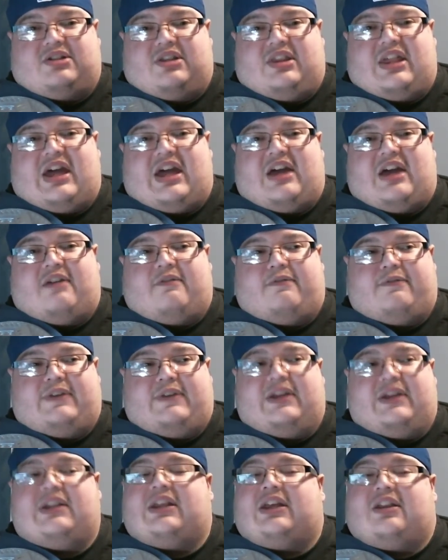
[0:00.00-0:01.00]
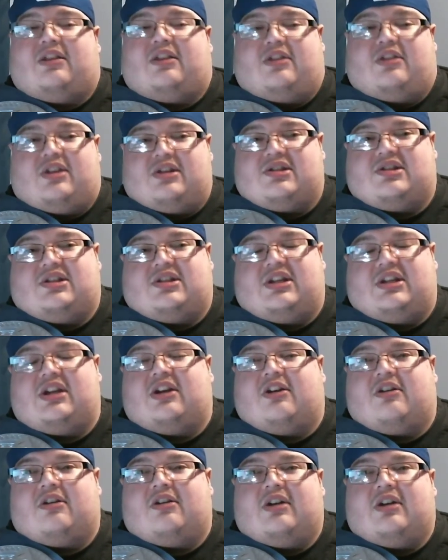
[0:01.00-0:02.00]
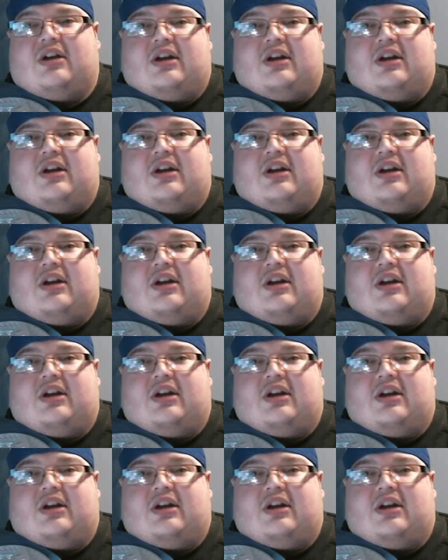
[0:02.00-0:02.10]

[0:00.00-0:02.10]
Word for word: that feeling this year.